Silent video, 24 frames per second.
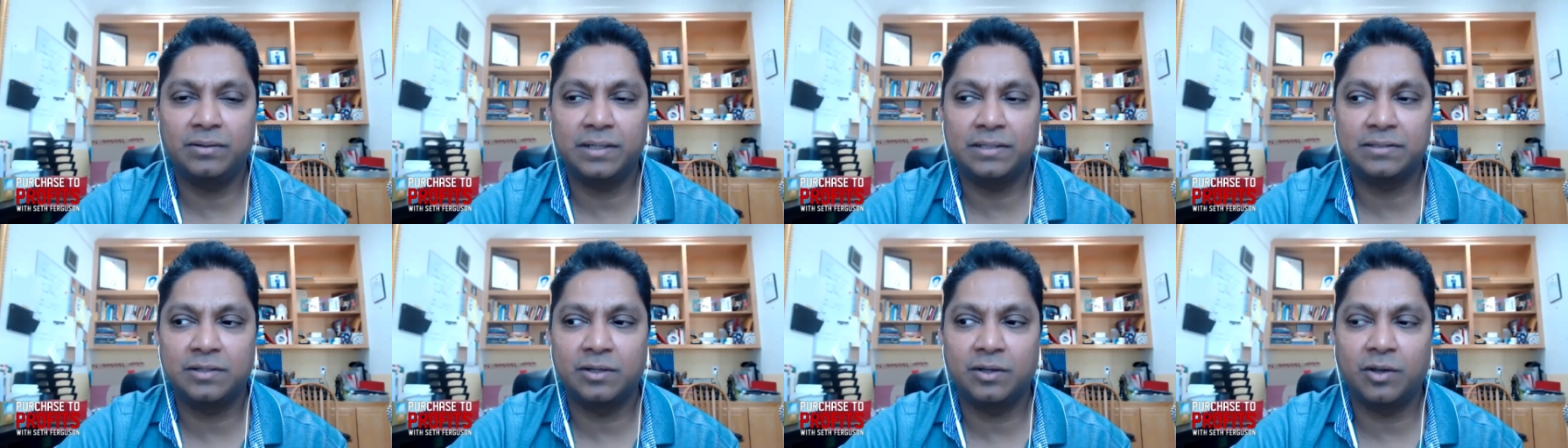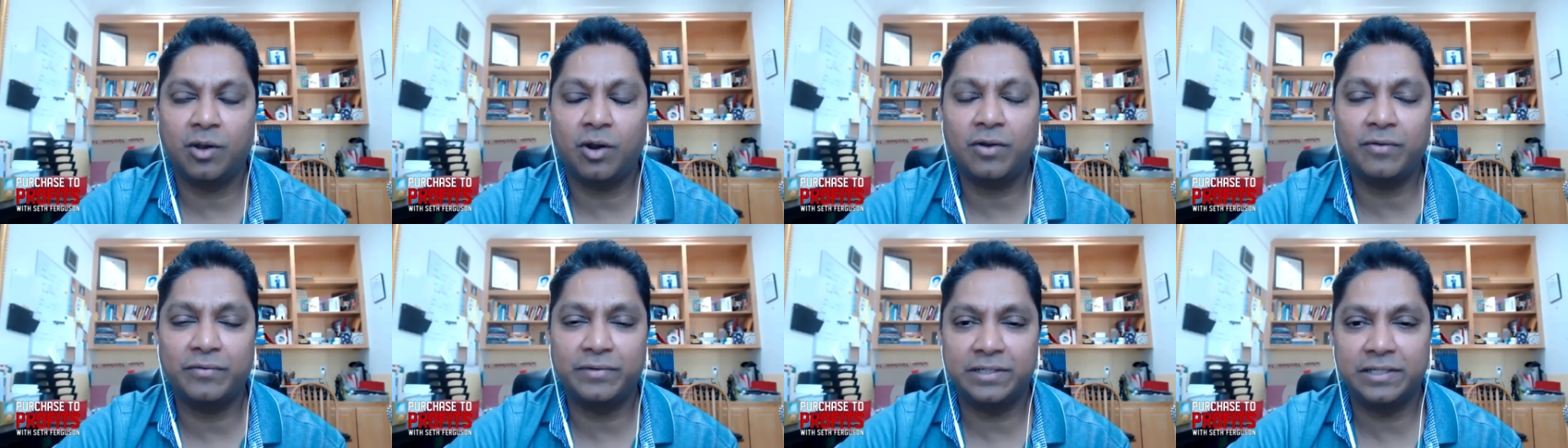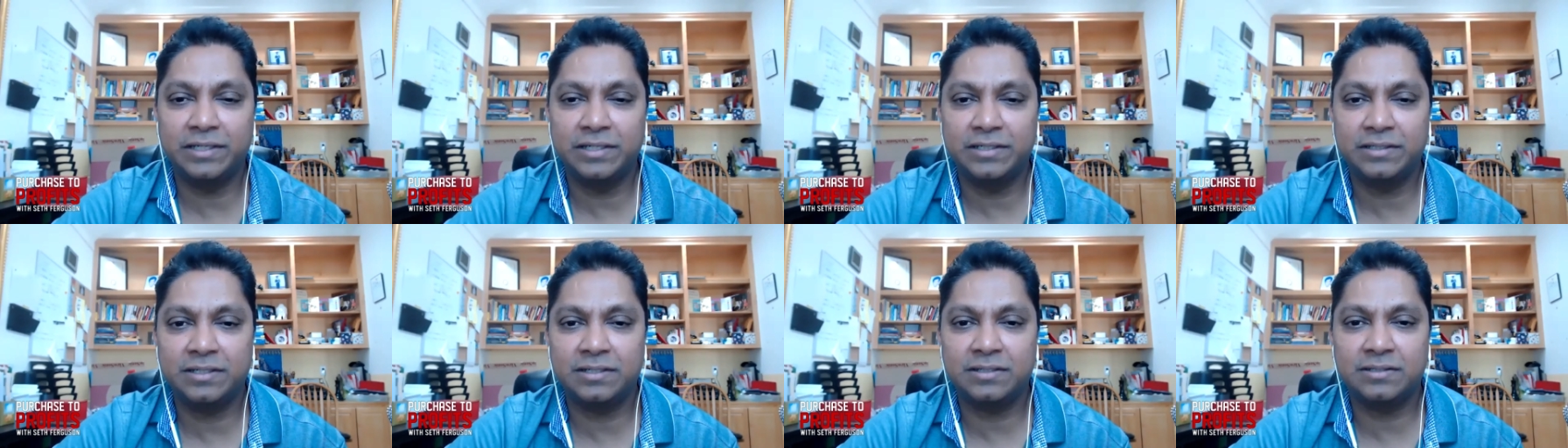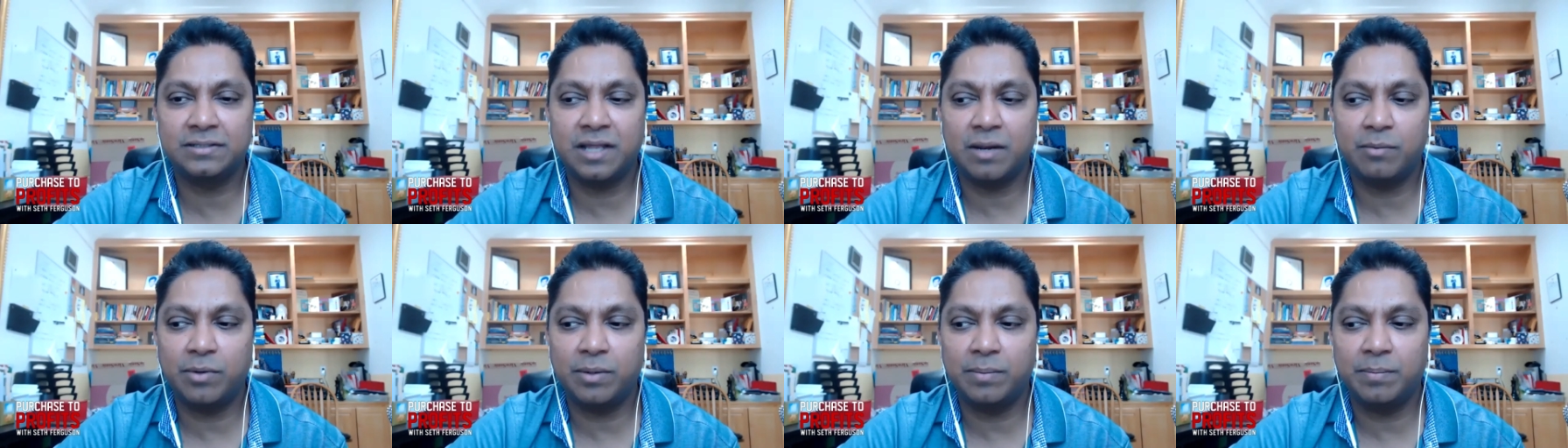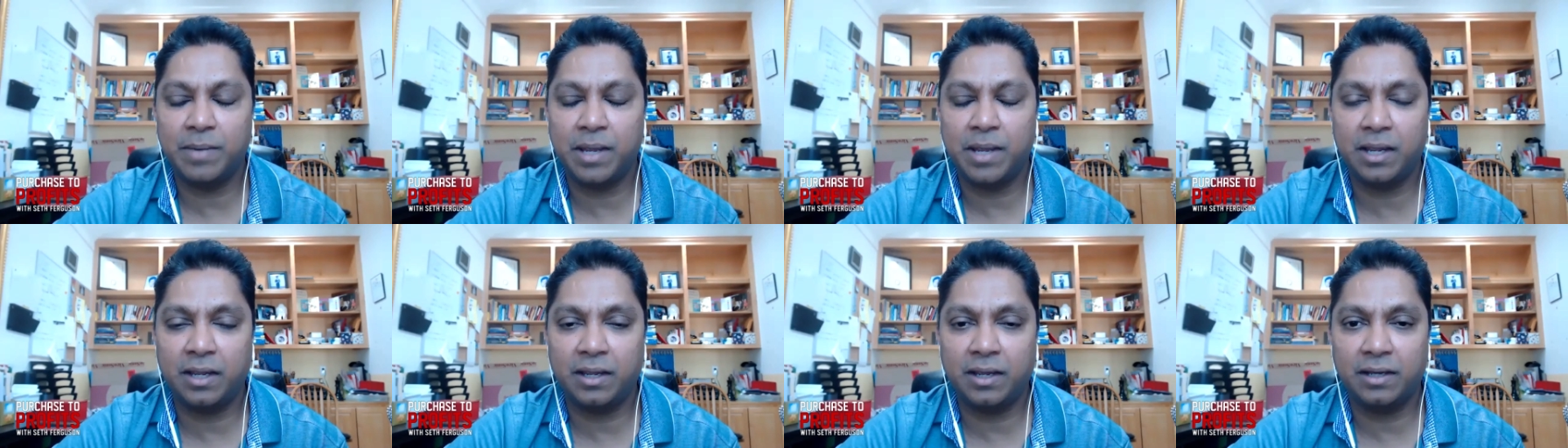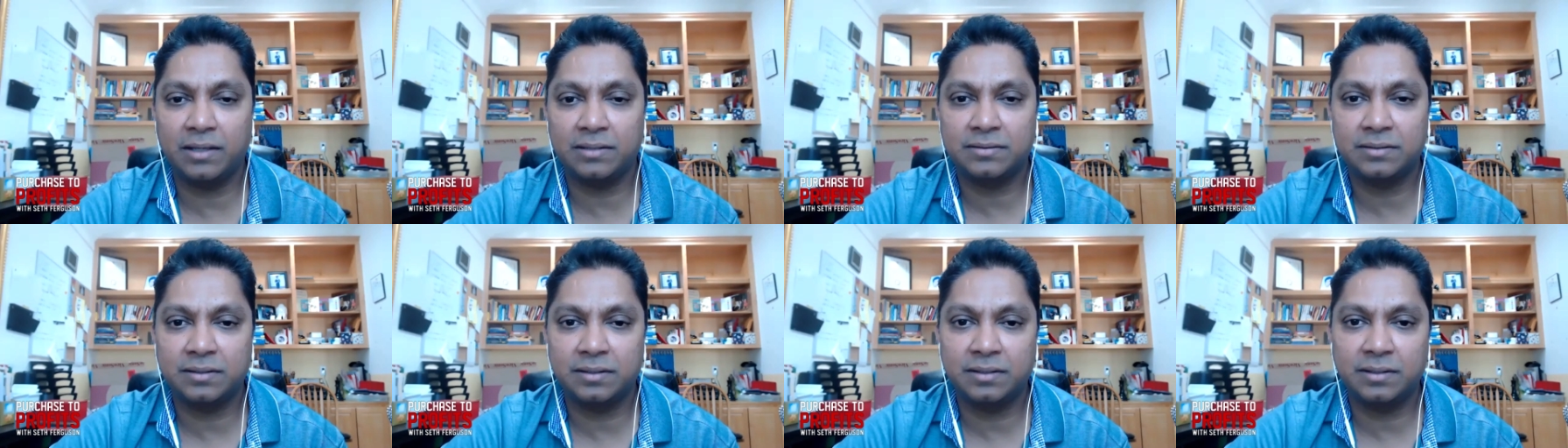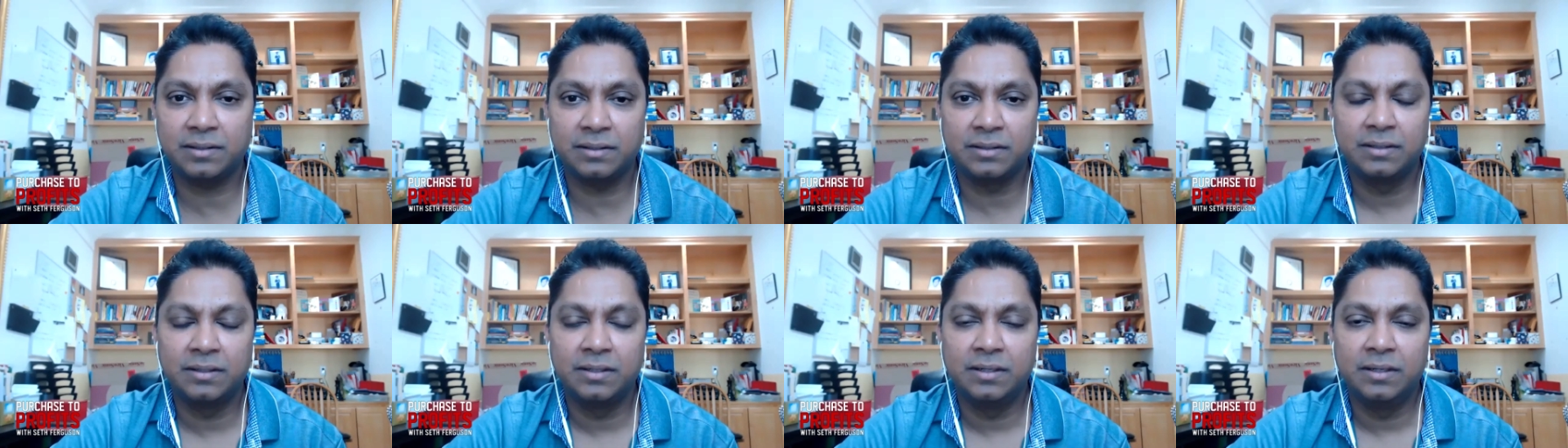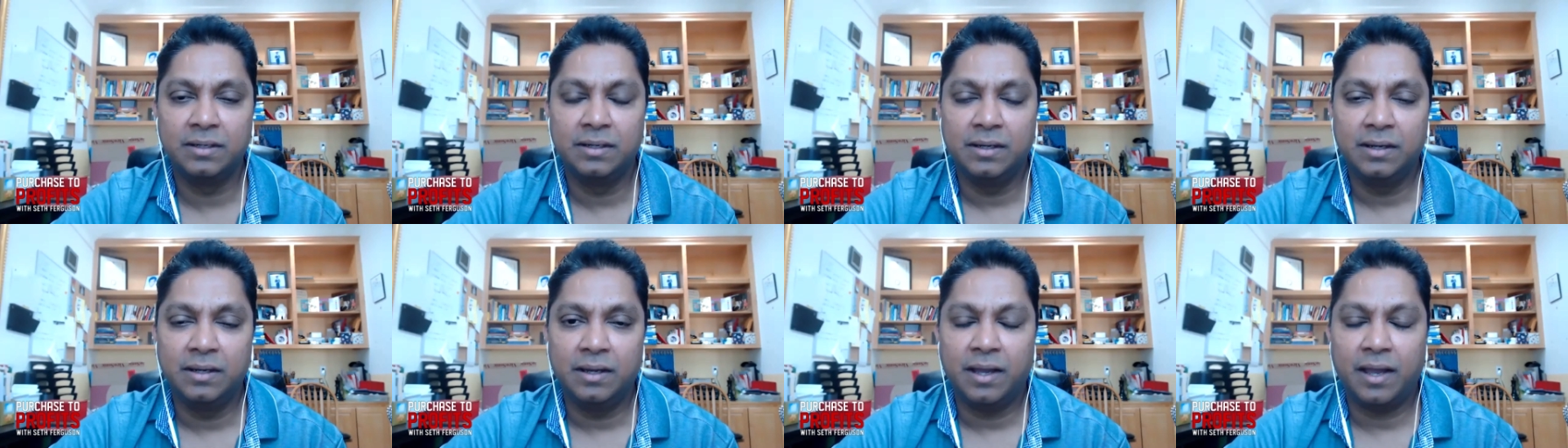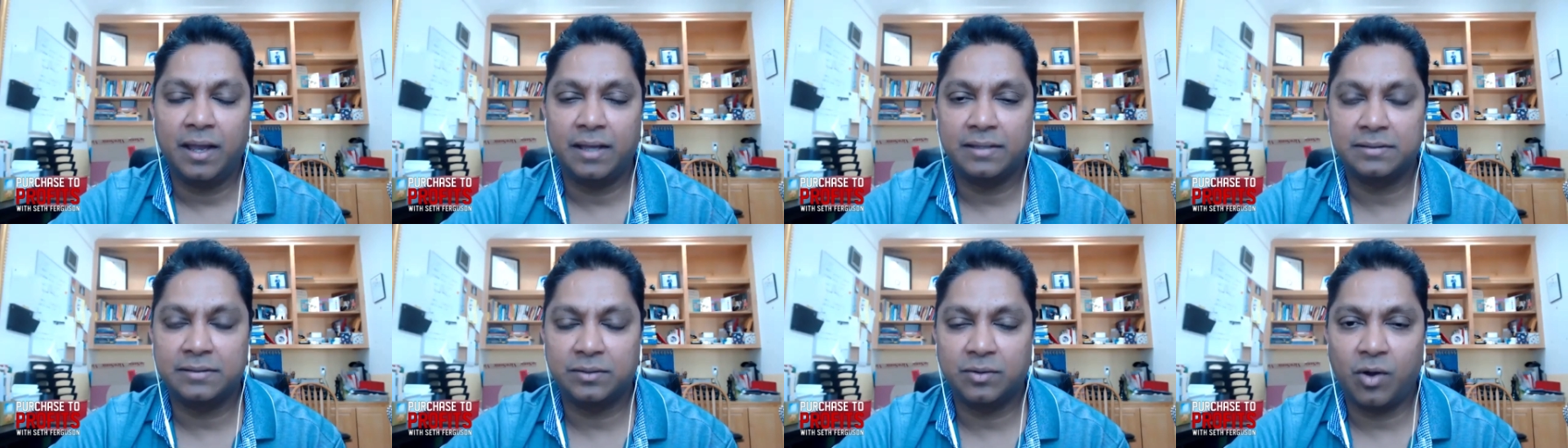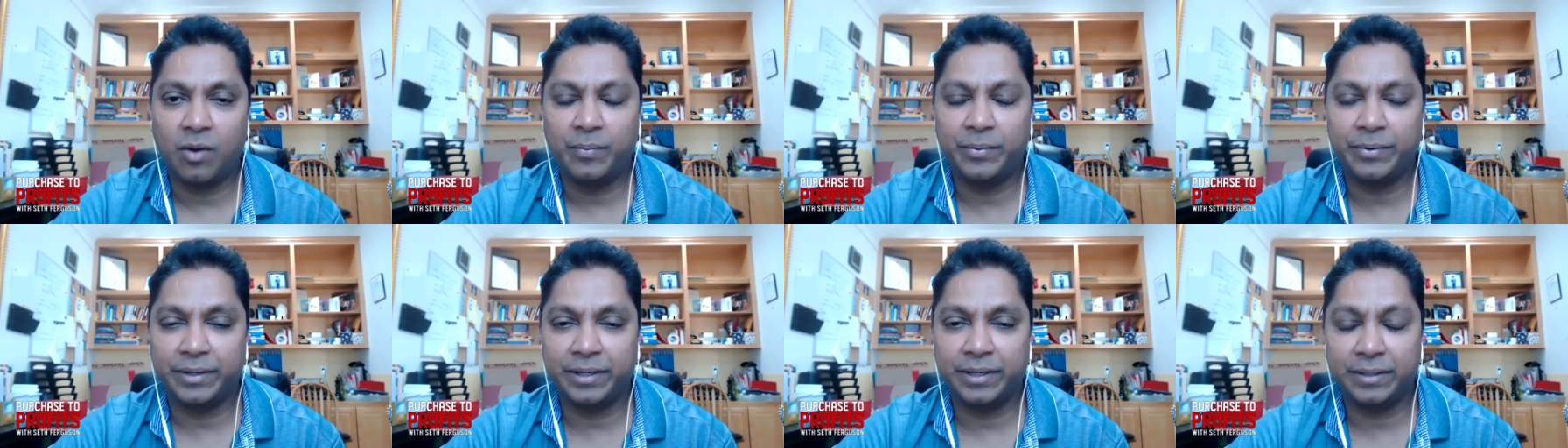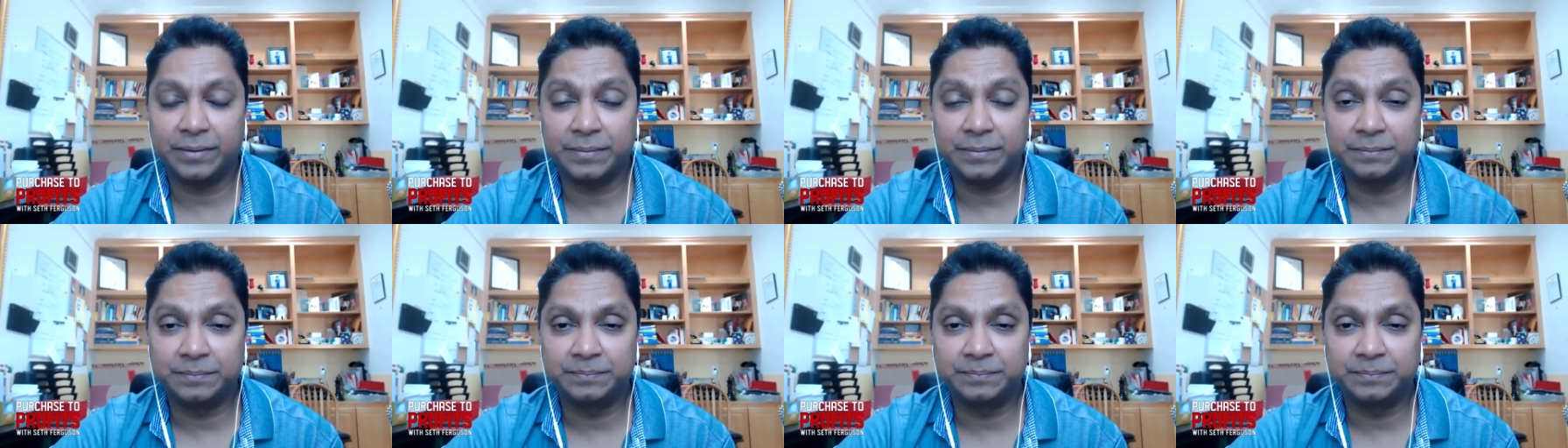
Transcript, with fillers: There's a lot of decisions that we make as a as an operator.